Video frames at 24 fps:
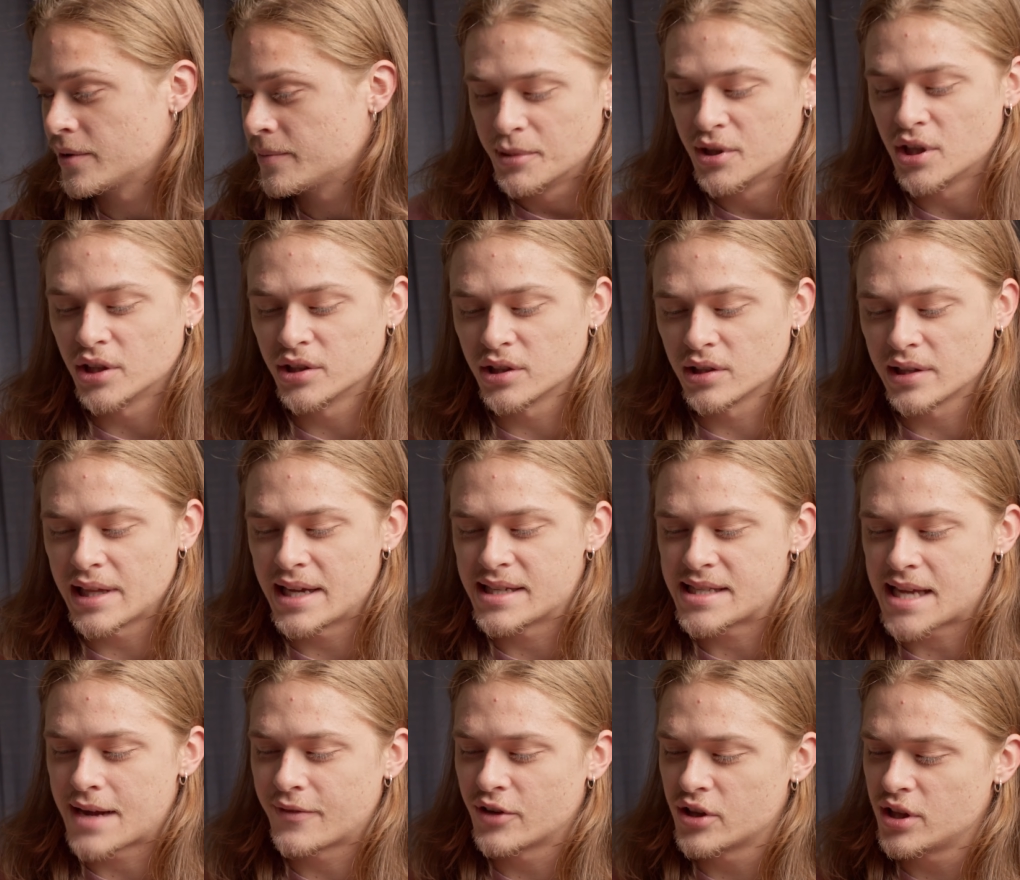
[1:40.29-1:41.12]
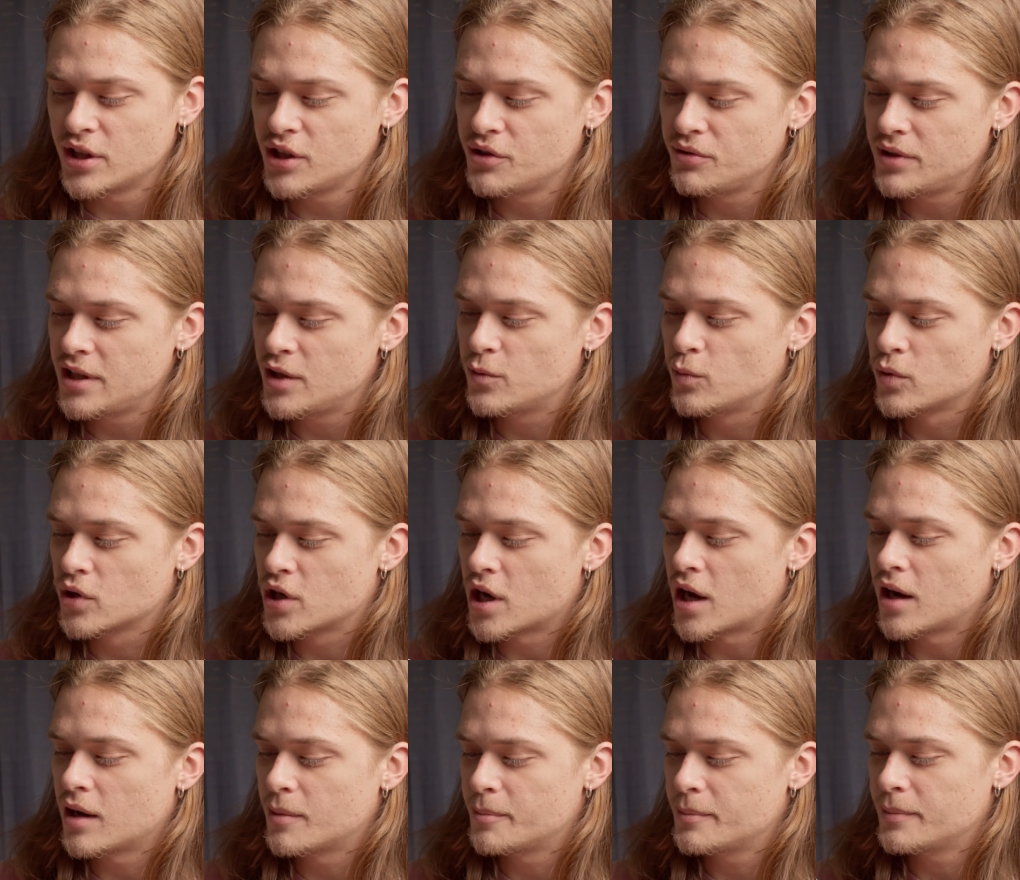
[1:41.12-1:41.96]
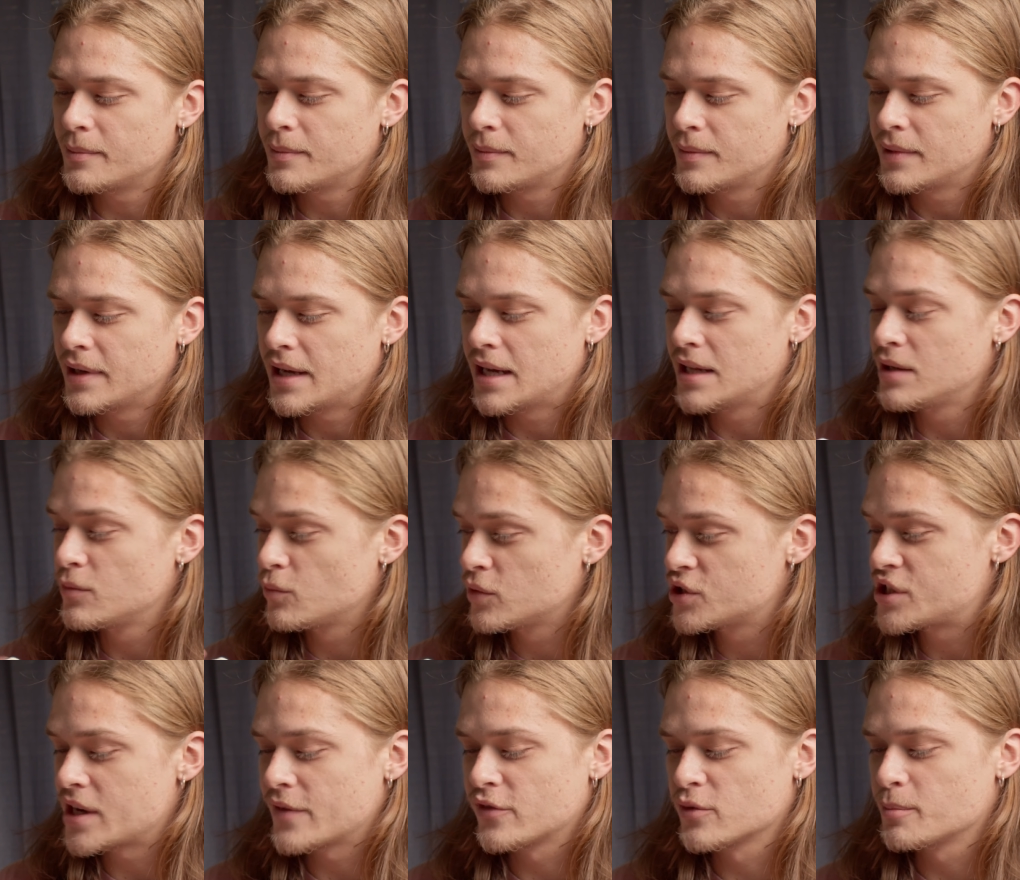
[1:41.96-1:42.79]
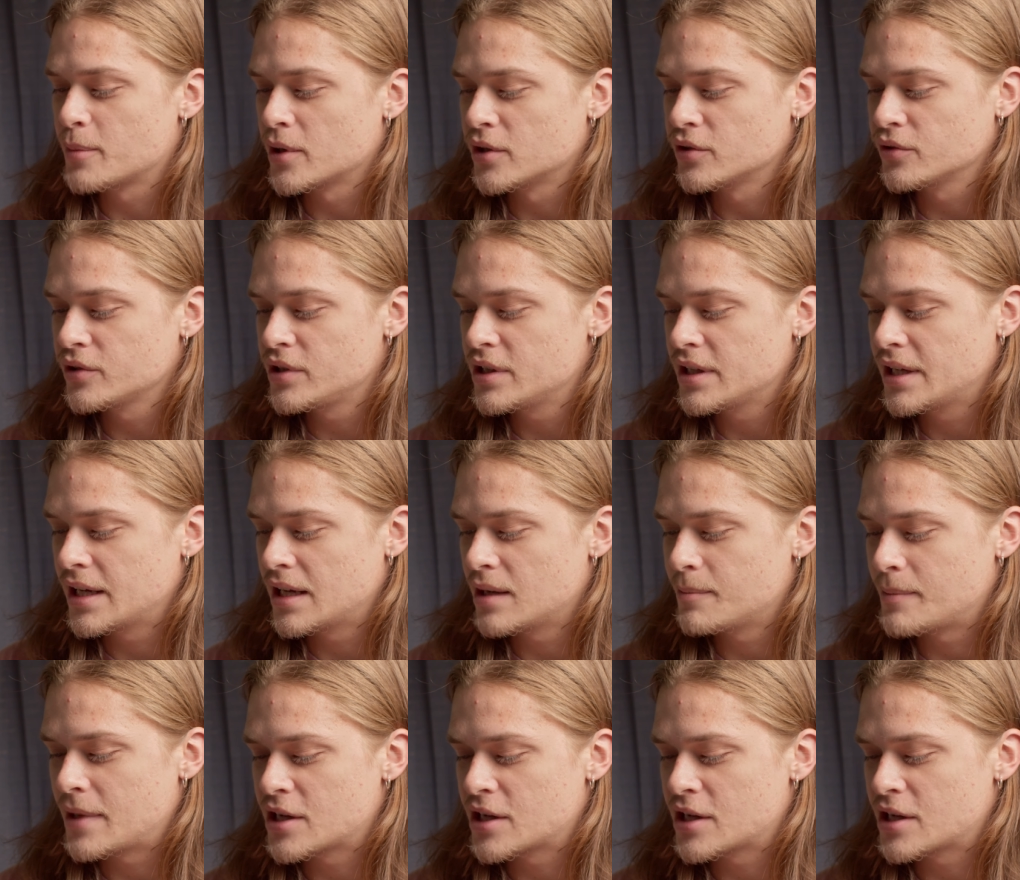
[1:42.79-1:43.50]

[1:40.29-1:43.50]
But nonetheless, everything you need will come in whichever bundle you get.